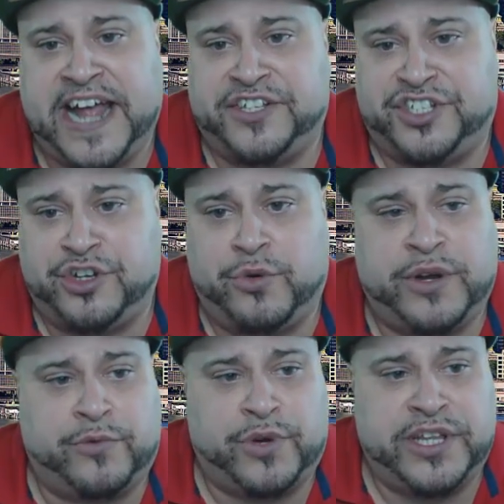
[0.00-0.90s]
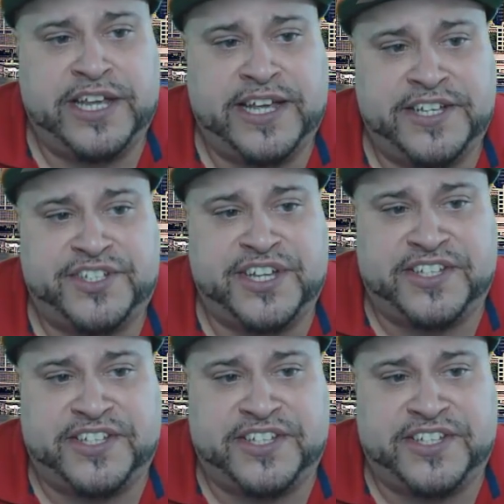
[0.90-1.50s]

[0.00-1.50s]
and so it really is